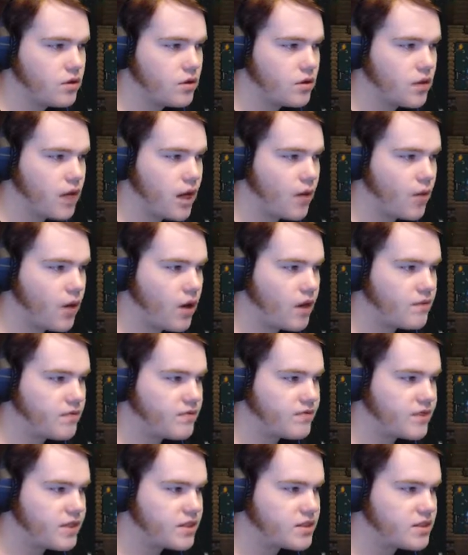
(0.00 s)

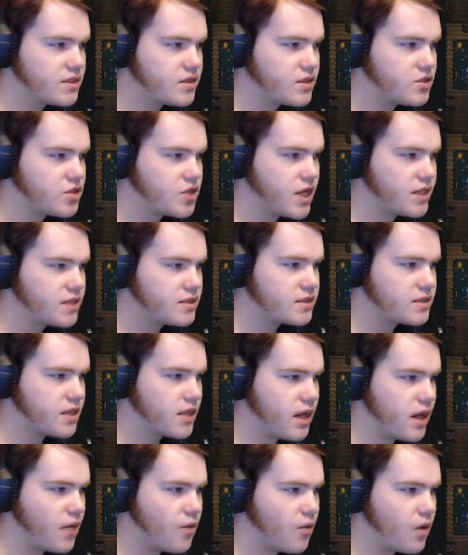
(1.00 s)
want this in the chest.
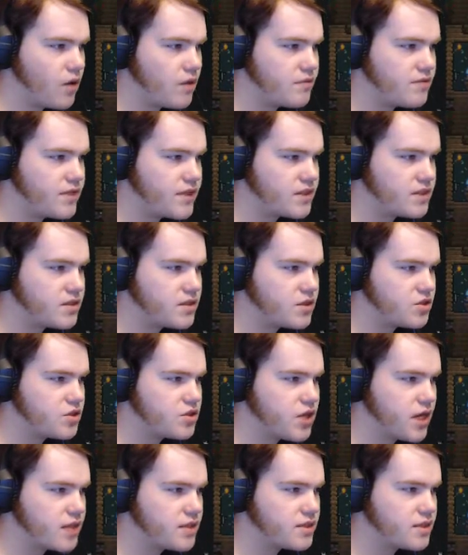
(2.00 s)
I want this in the
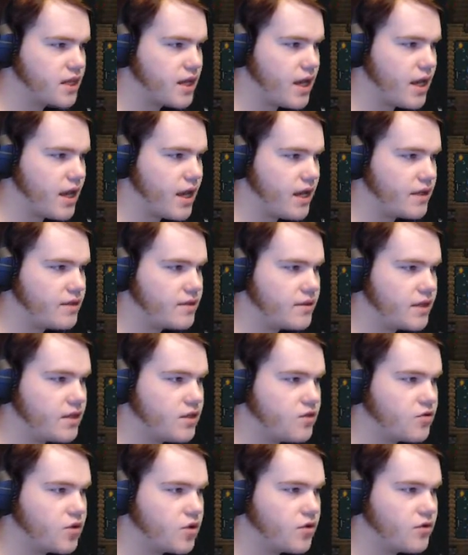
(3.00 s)
chest, and then
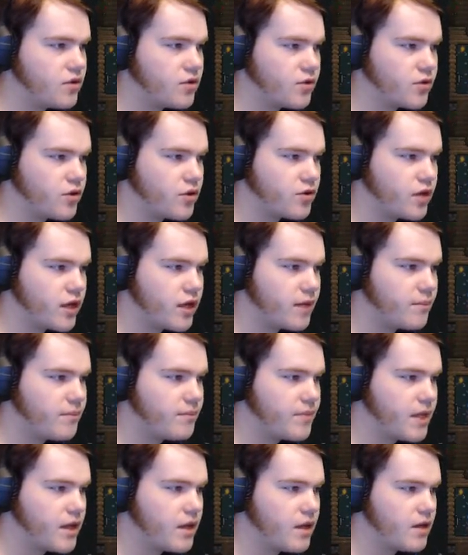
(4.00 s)
you throw in the third item.
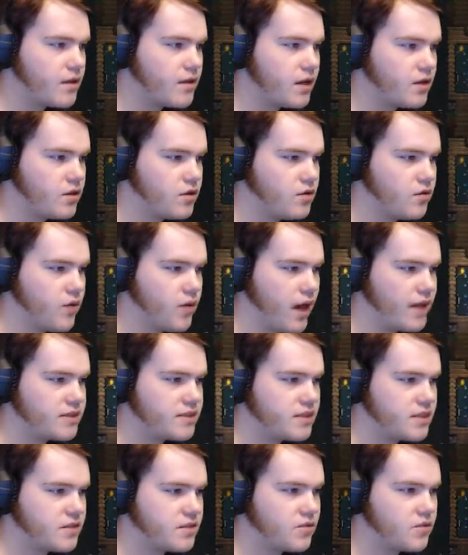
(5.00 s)
Then you
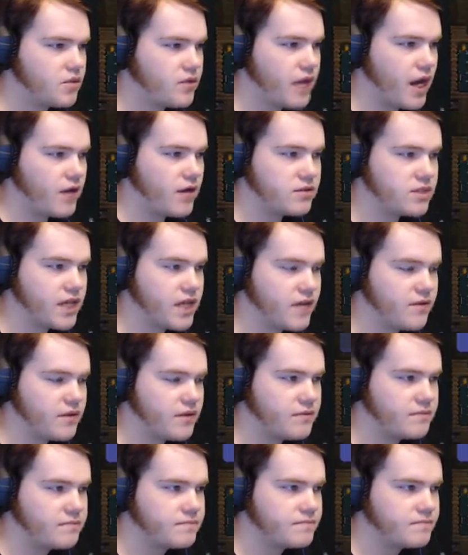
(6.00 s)
exit without
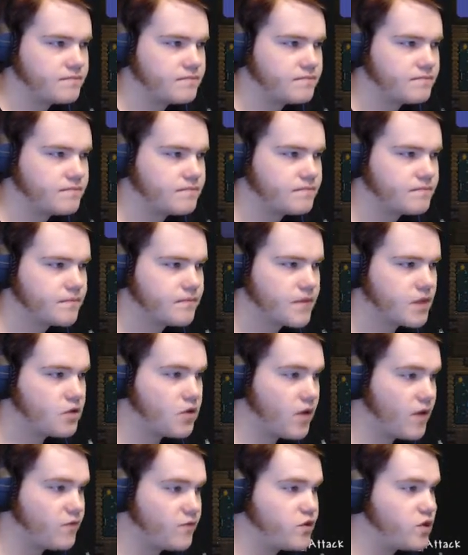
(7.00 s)
saving. You
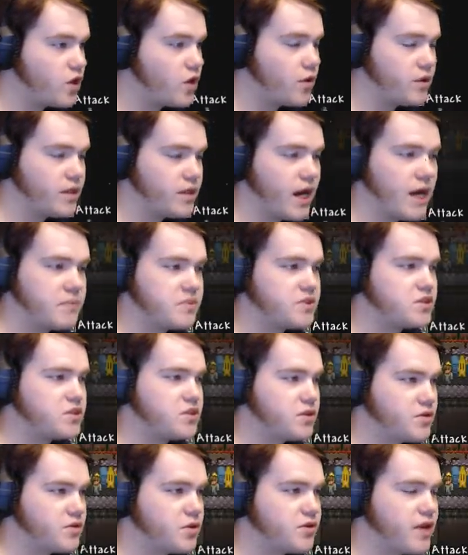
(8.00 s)
have to go in options
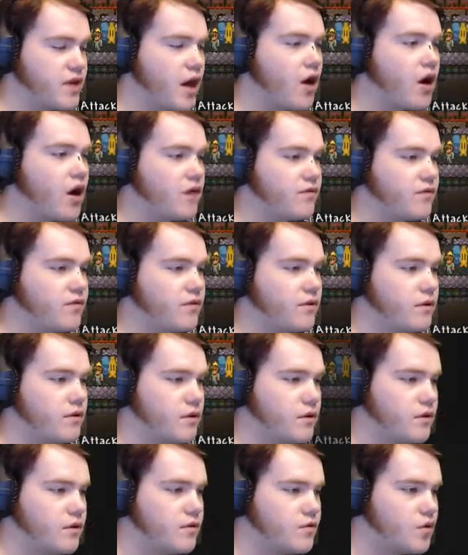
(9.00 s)
and turn that off.
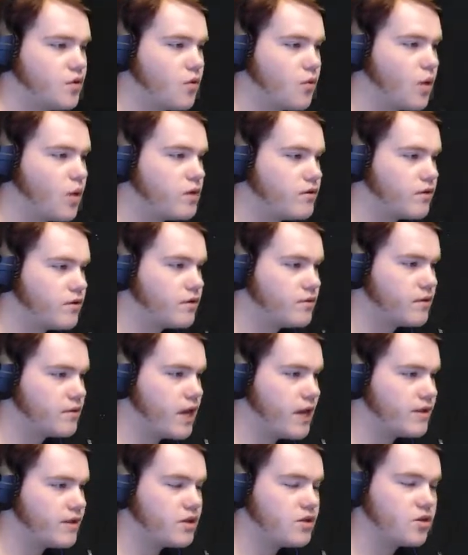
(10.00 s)
You're wondering,
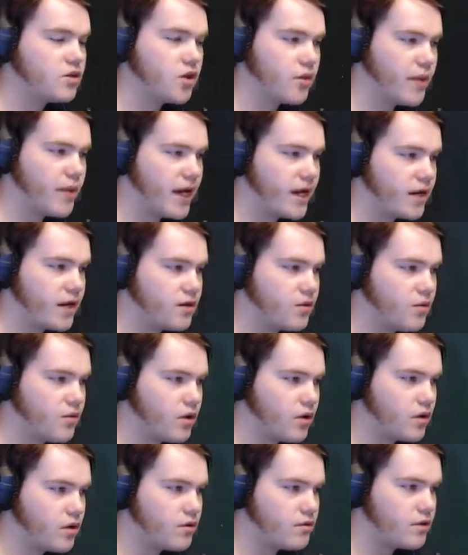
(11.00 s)
and then you go back on
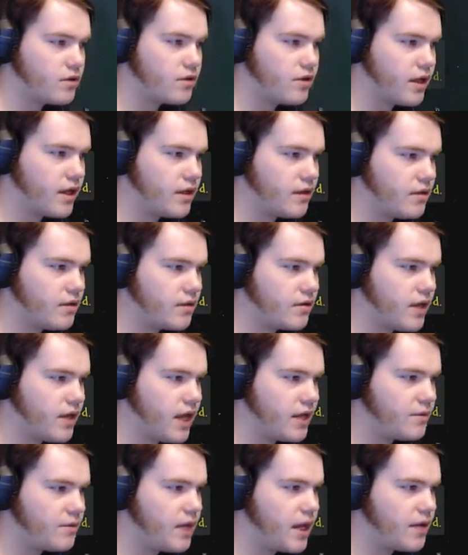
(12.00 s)
your
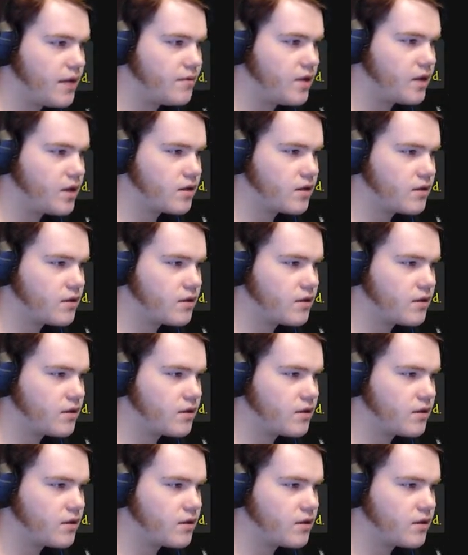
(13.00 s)
name, and look,